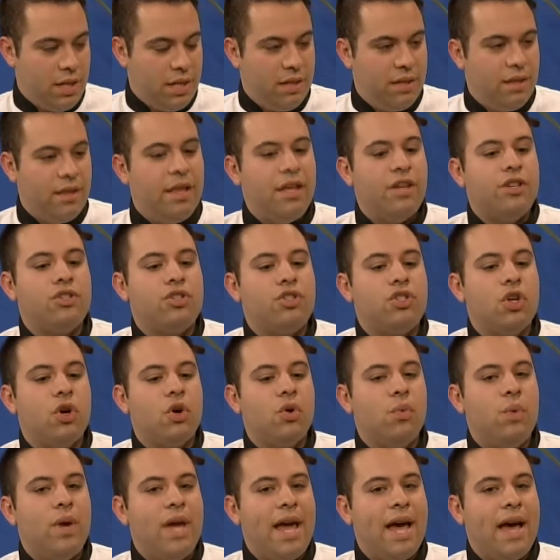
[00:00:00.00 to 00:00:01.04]
Yeah, the,
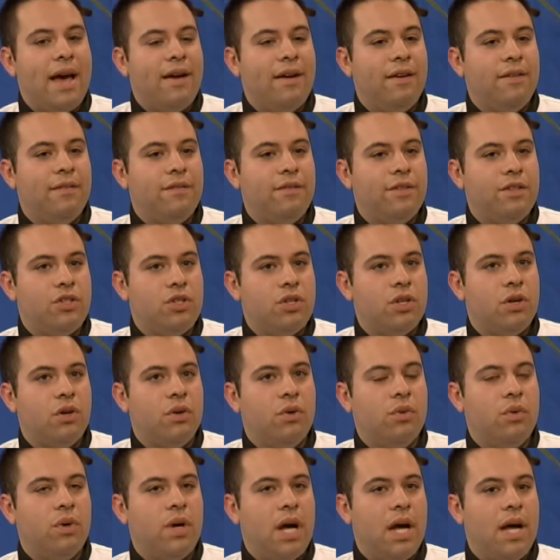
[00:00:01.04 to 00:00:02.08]
so we have
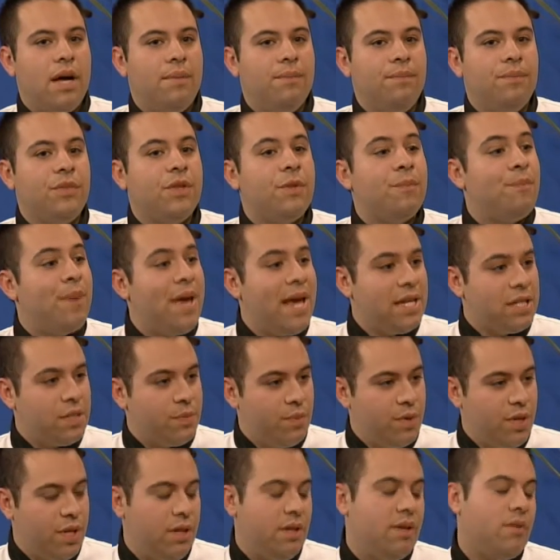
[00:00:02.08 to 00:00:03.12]
so um, the
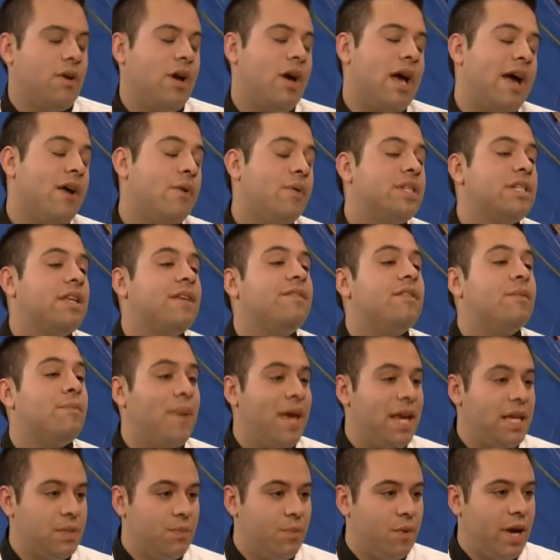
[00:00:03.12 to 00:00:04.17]
base. I always give the
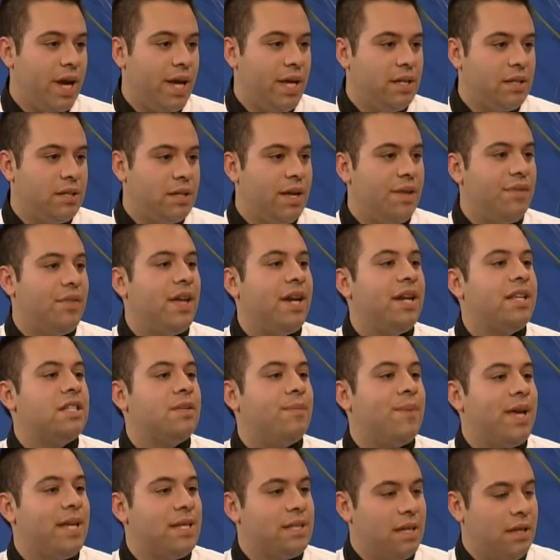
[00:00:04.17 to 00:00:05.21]
base price, and then it
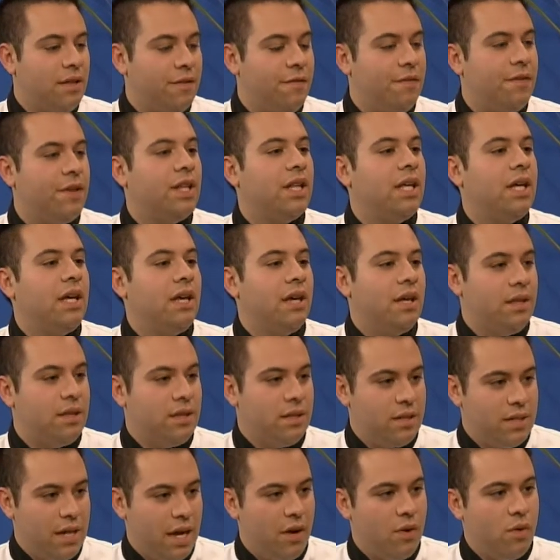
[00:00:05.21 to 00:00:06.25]
depends on the filling
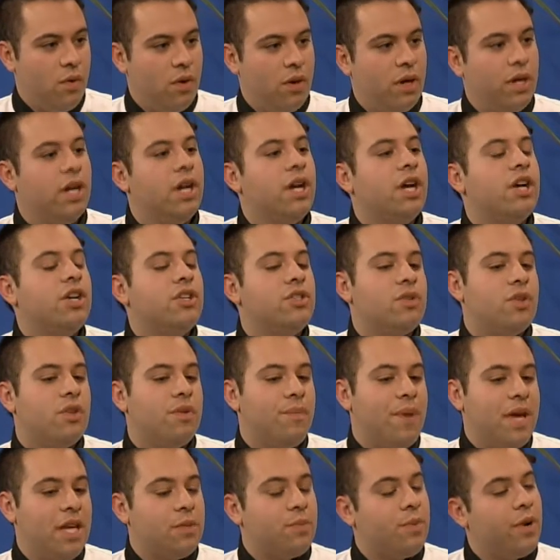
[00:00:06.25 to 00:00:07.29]
and the decor. So
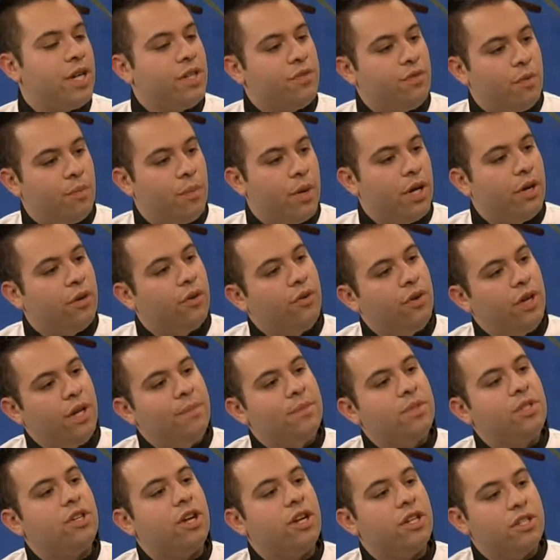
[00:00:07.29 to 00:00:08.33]
the base price for
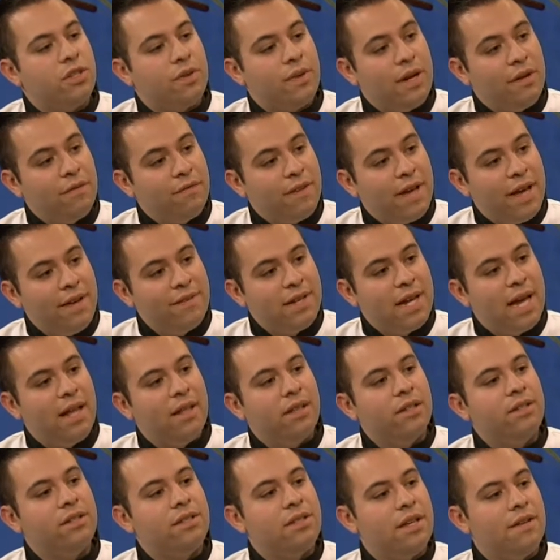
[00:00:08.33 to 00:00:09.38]
buttercream starts around five
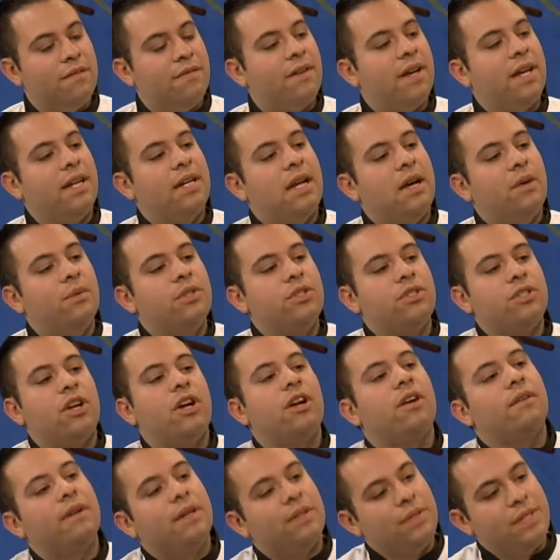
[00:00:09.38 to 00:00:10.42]
dollars, and fondant would
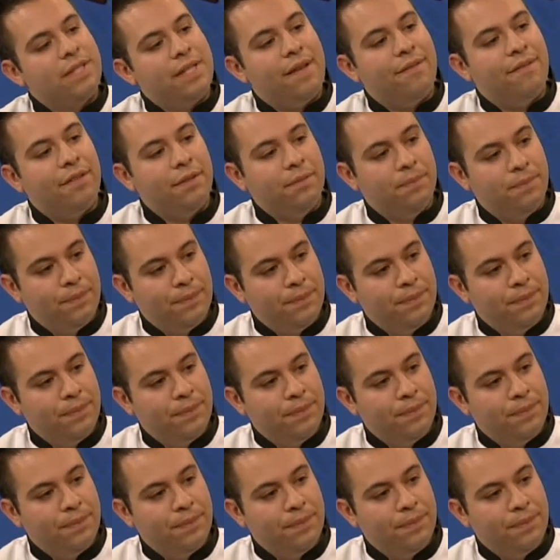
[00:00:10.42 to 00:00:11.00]
start around seven.